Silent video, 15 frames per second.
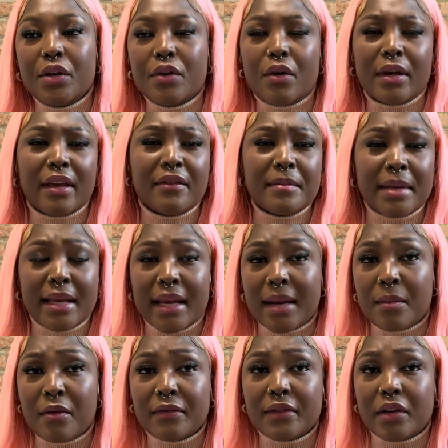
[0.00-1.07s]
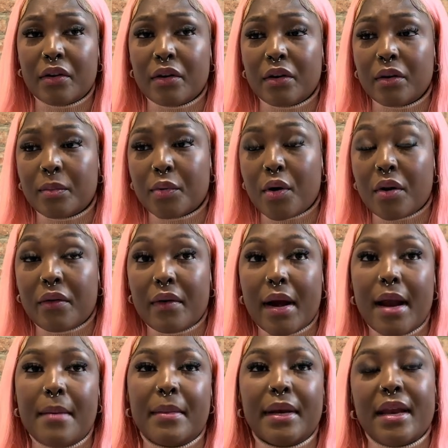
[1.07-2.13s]
Give me the name of the
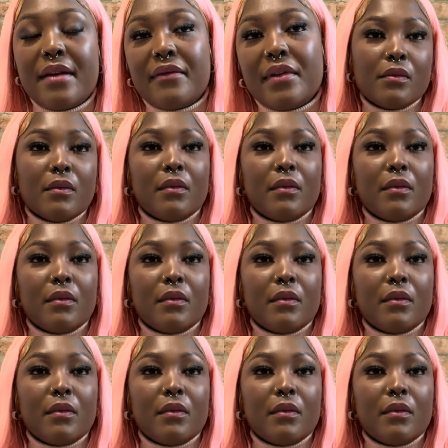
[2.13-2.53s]
program and everything.